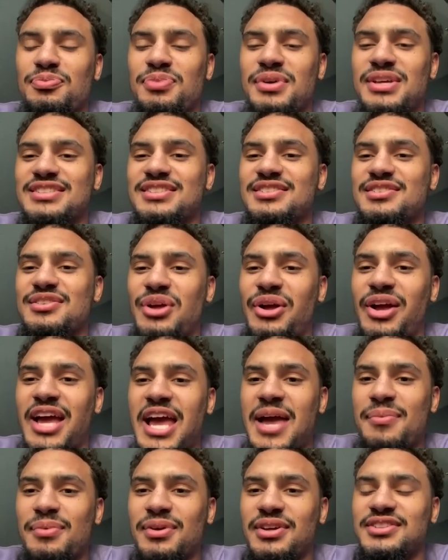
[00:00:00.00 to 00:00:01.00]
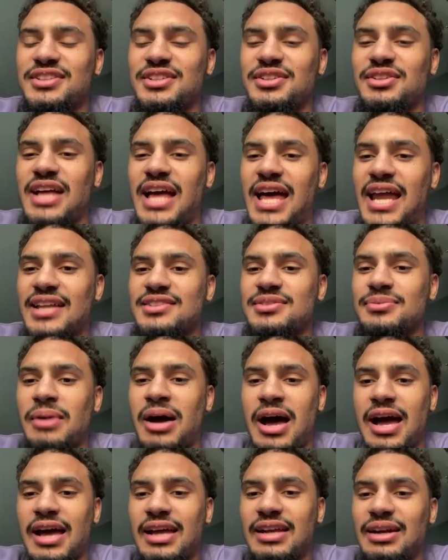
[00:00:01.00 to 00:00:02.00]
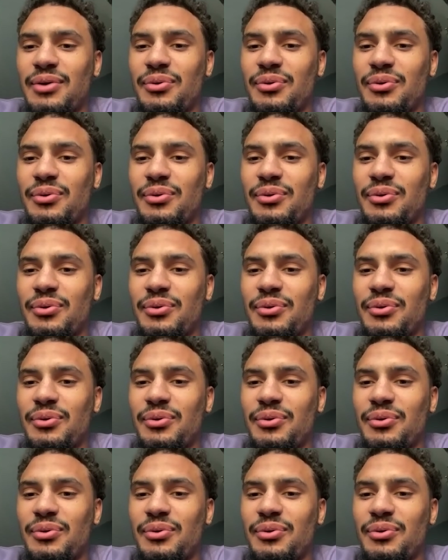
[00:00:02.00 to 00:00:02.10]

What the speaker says: pieces of their game and continue to add it to mine.